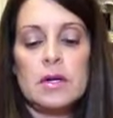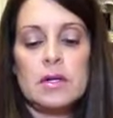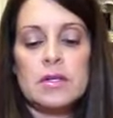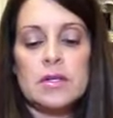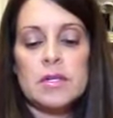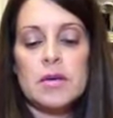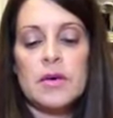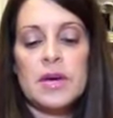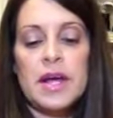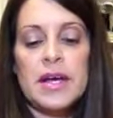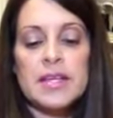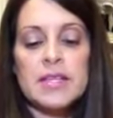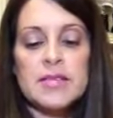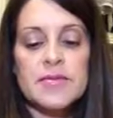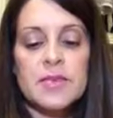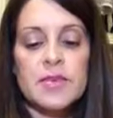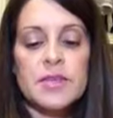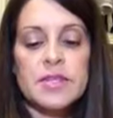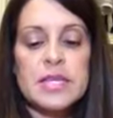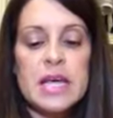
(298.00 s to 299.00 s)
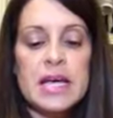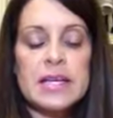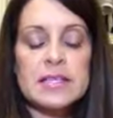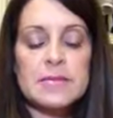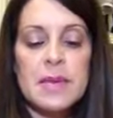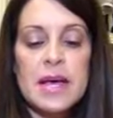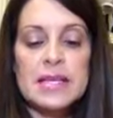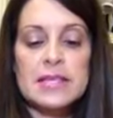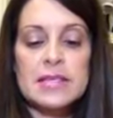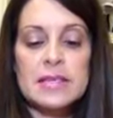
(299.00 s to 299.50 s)
So a nice full-size
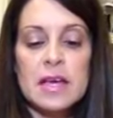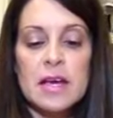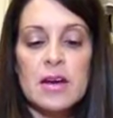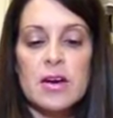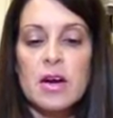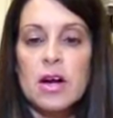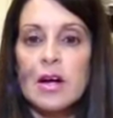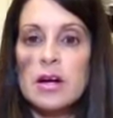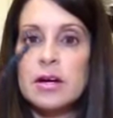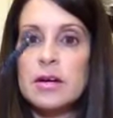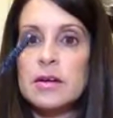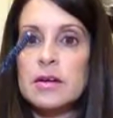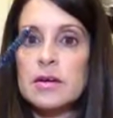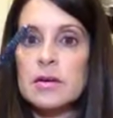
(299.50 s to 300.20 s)
mascara.